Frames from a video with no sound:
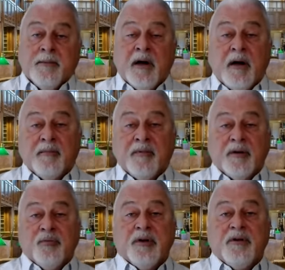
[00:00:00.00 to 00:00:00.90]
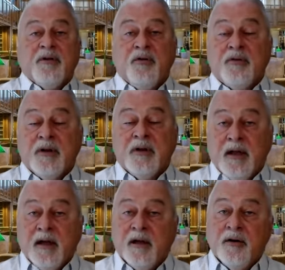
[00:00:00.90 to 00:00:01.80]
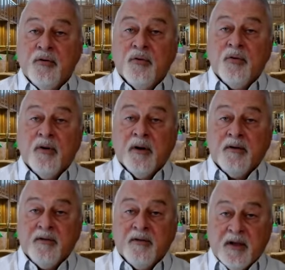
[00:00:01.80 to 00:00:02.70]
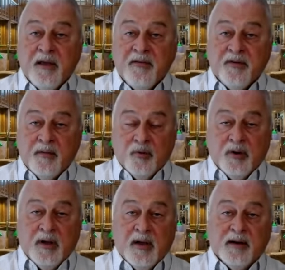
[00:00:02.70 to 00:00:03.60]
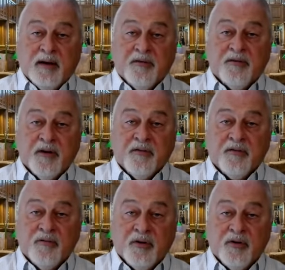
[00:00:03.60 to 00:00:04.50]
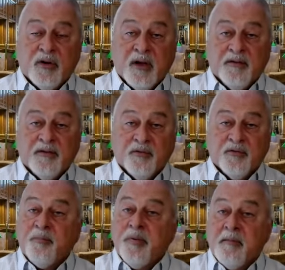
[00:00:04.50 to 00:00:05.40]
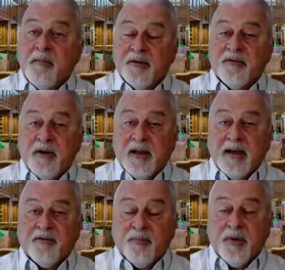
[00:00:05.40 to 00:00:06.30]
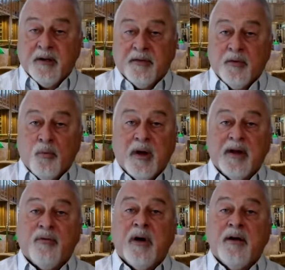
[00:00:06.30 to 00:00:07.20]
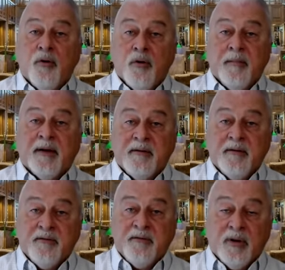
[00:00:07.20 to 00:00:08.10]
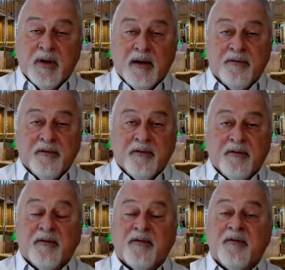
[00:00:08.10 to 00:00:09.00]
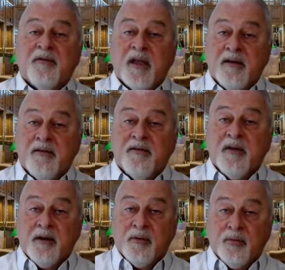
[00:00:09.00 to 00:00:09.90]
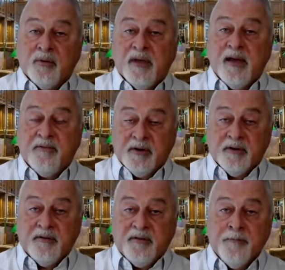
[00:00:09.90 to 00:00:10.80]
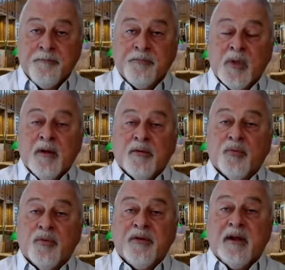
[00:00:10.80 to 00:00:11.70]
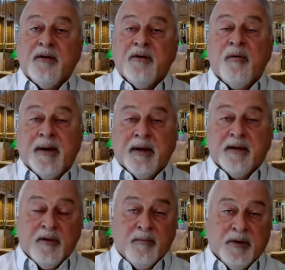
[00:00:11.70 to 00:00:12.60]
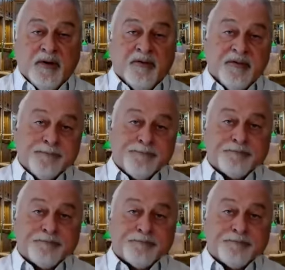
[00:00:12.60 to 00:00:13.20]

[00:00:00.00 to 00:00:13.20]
Now, I'm going to bring to you today a new case summary and a discussion of a new case that was published last month. Why do I know about these new cases? This is a case dealing with evidence. The reason I know about them is